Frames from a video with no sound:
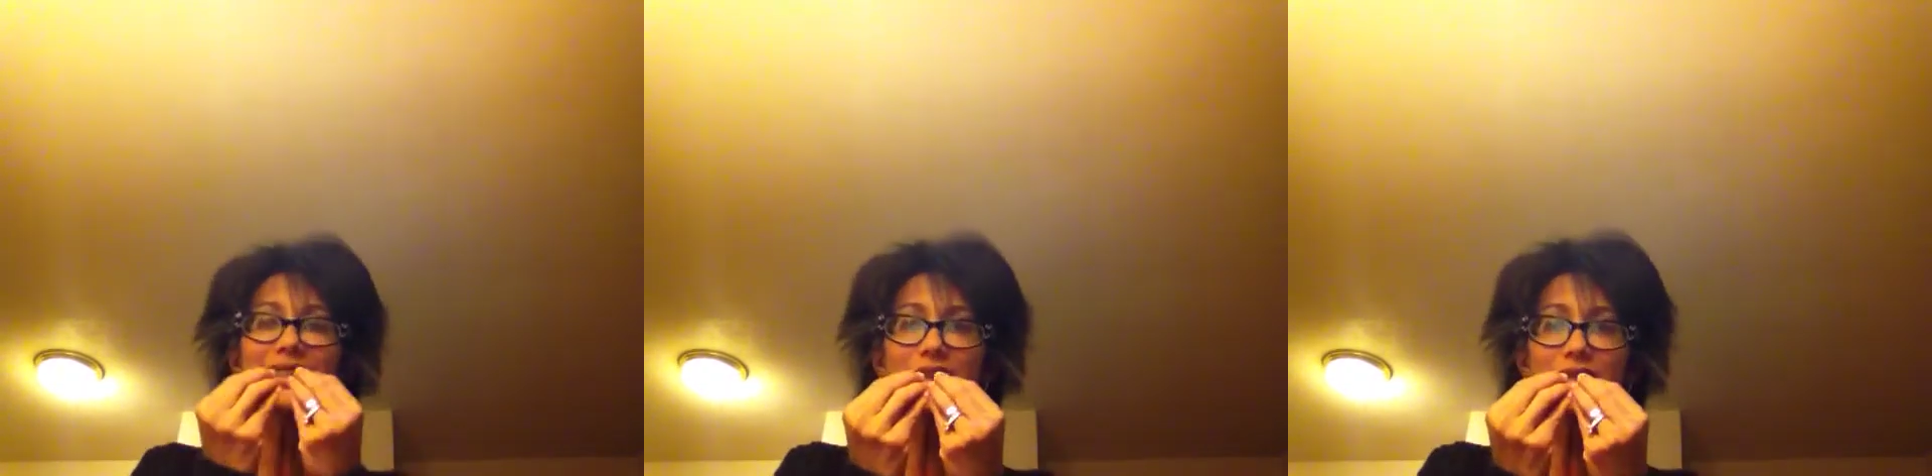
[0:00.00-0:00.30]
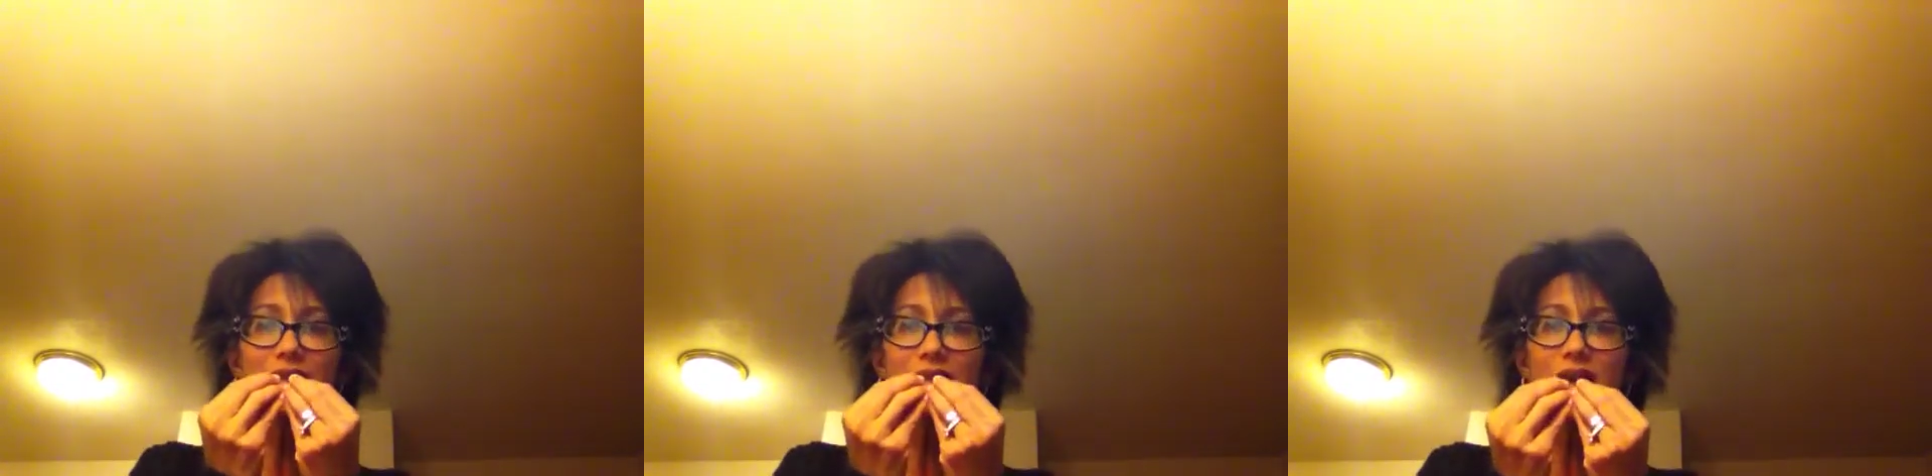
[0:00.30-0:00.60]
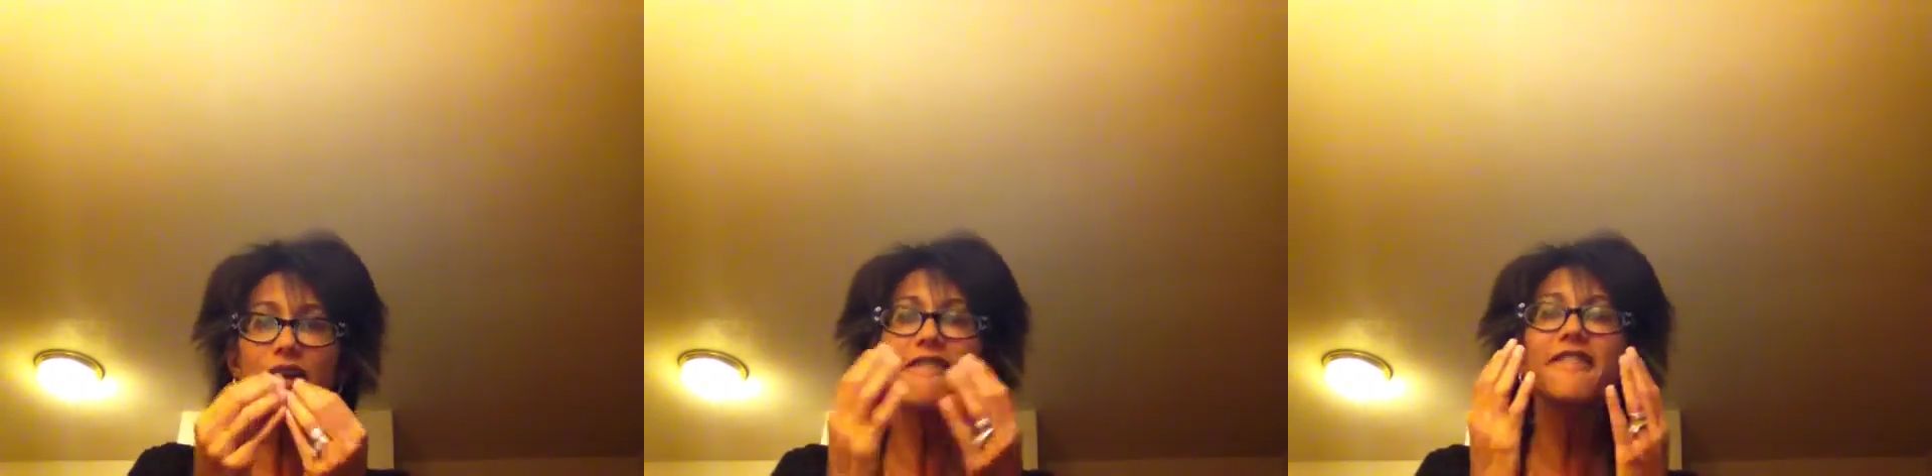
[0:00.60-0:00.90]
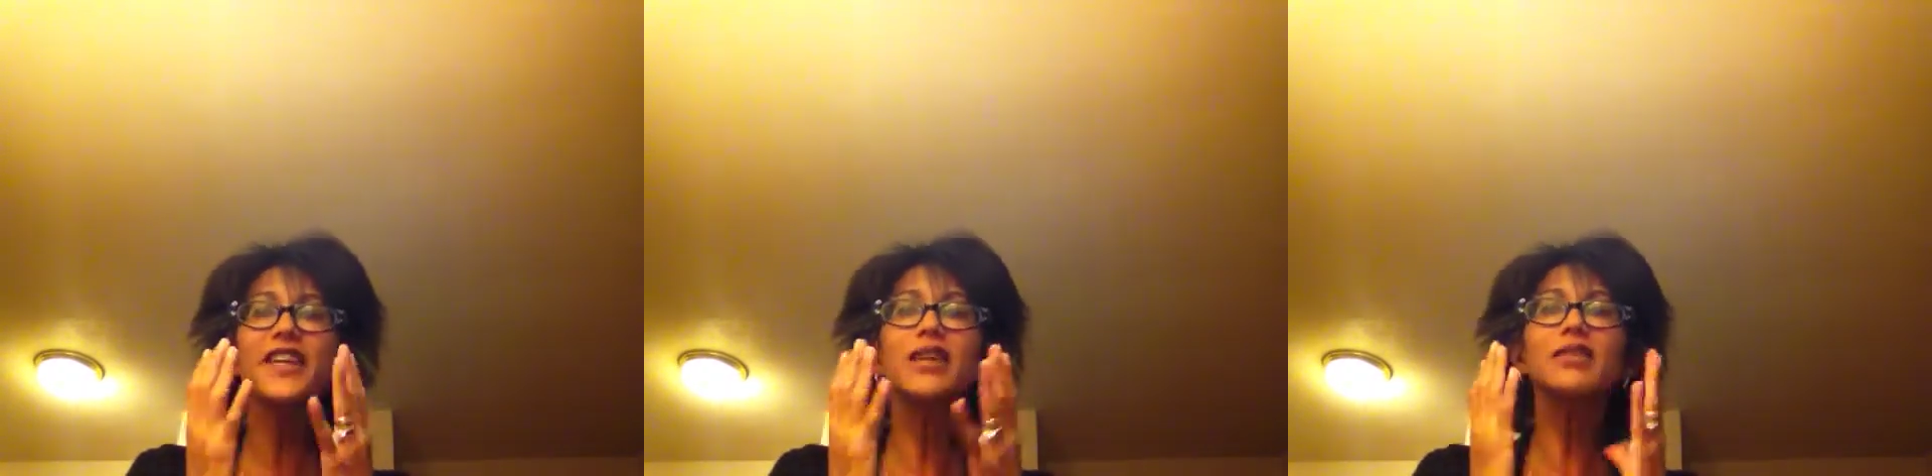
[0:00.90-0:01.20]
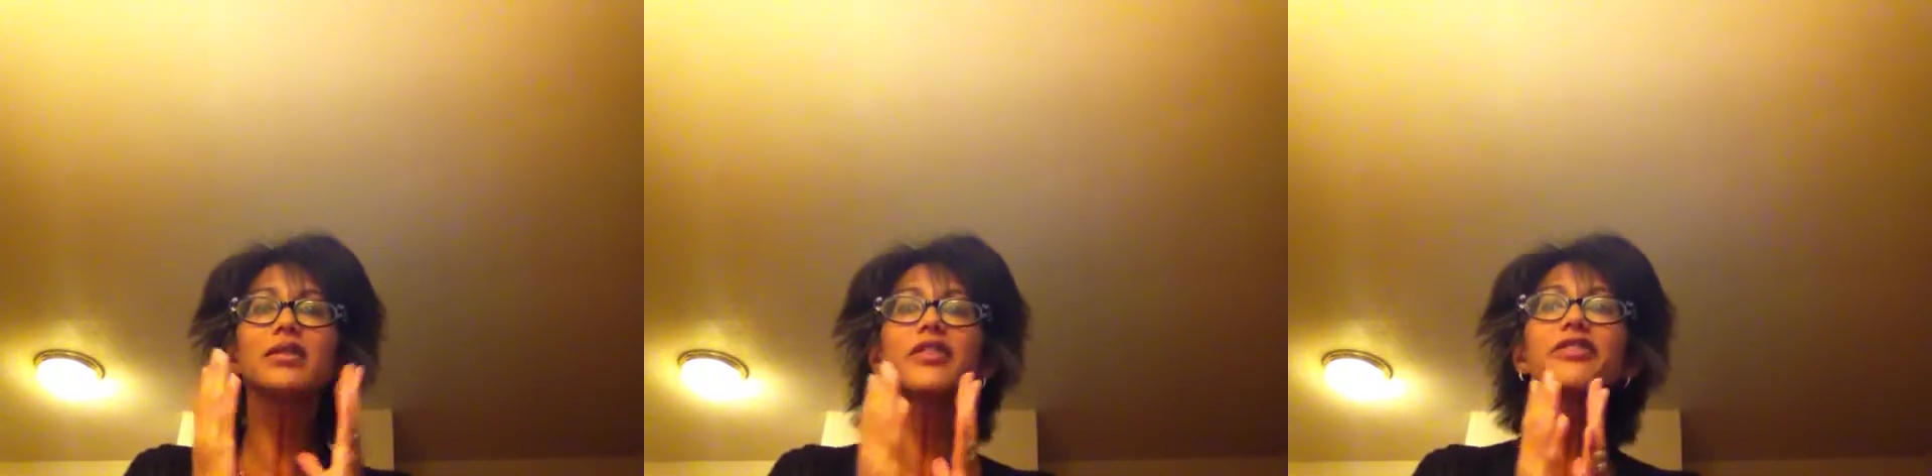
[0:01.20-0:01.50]
it,
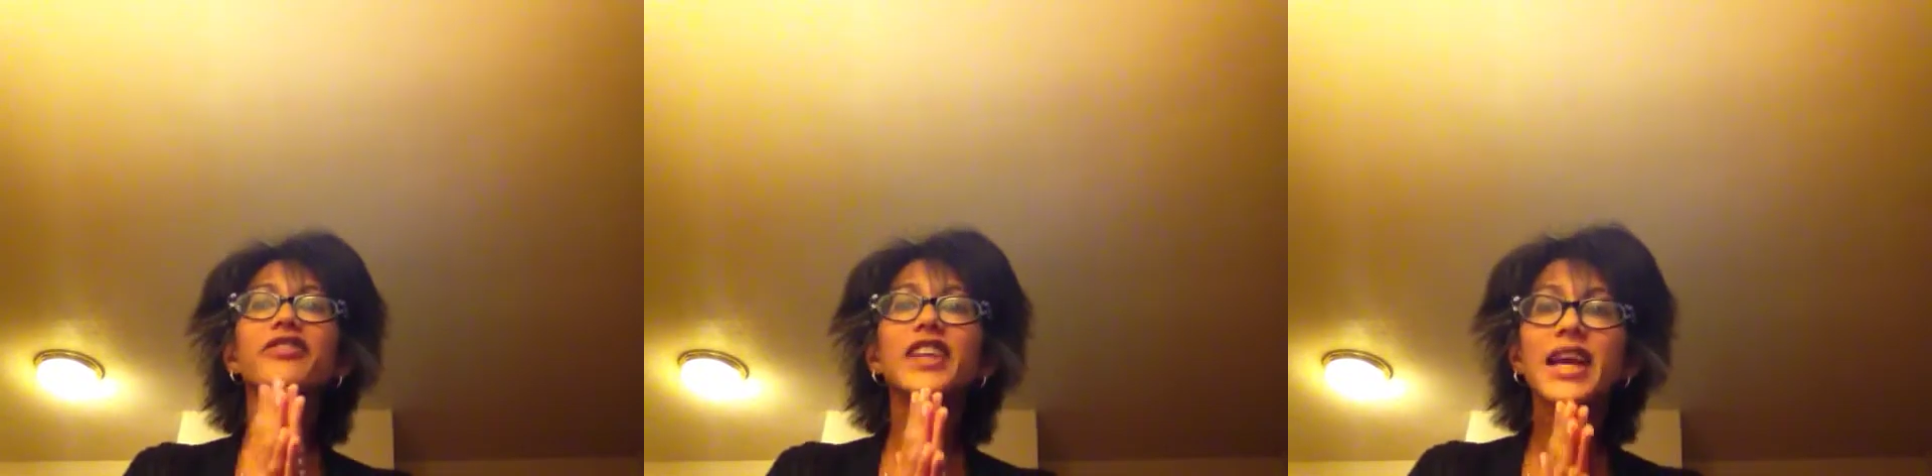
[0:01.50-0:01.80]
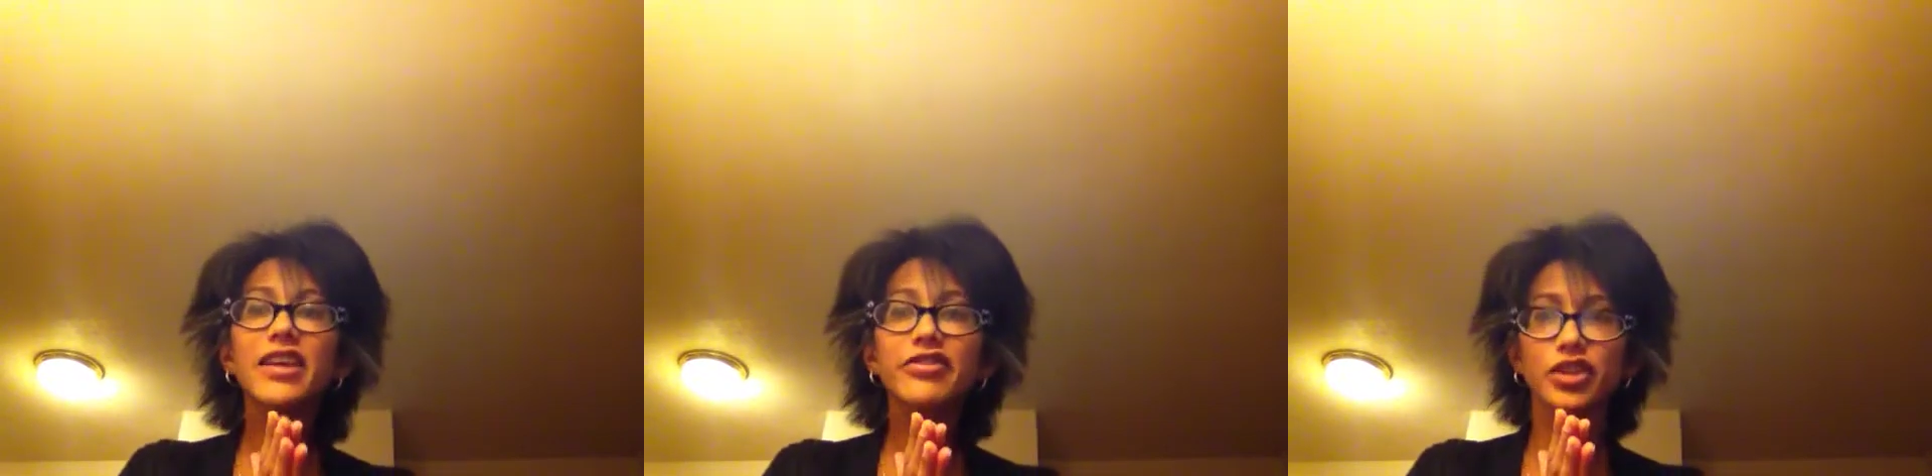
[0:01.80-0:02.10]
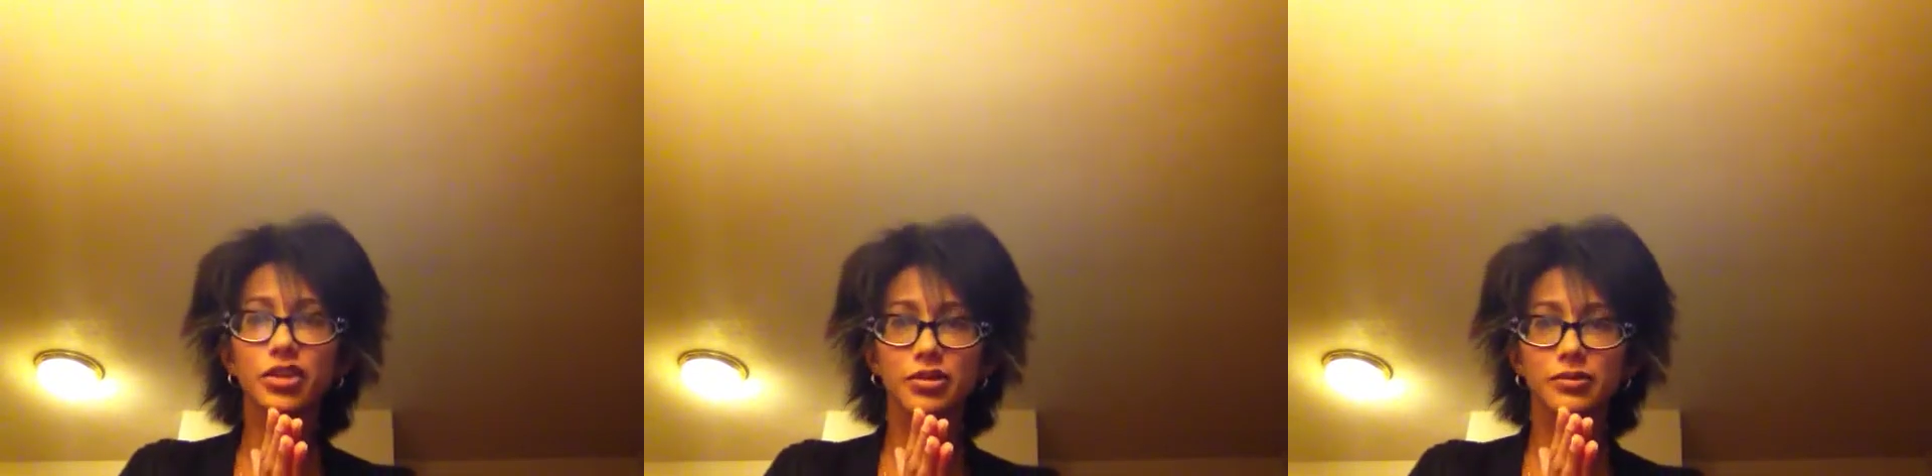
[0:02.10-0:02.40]
feel the flavor,